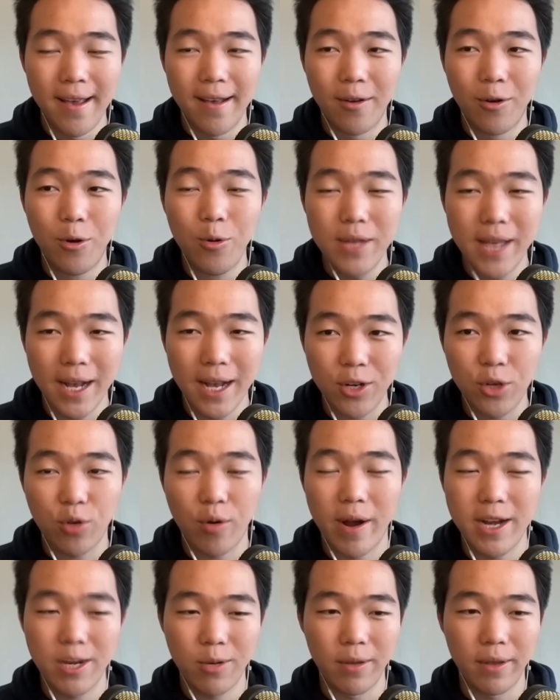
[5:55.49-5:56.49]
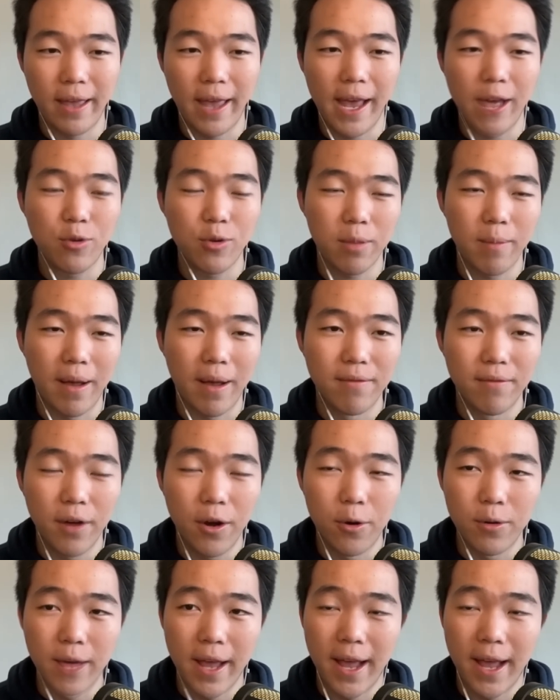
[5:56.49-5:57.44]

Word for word: Who's actually trying to engage with my vote?